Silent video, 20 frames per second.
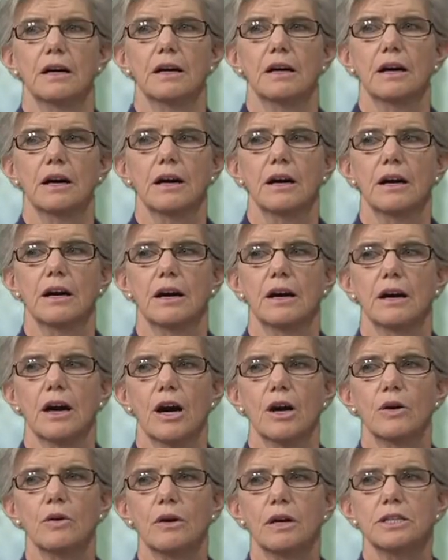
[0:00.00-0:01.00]

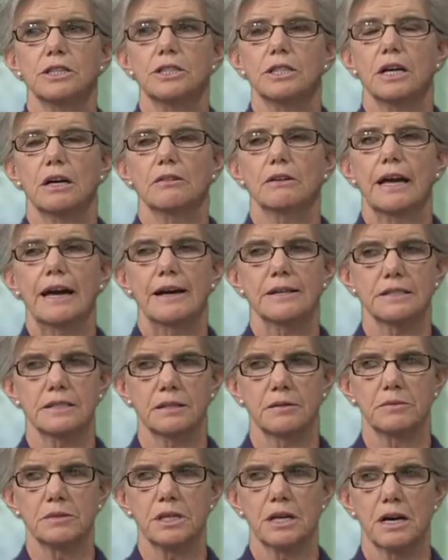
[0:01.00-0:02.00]
A question I'll get
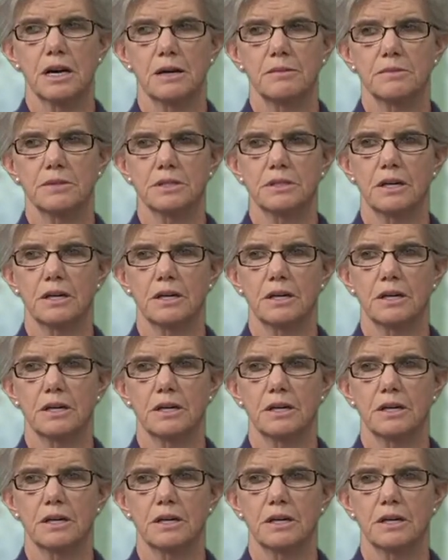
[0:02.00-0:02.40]
sometimes,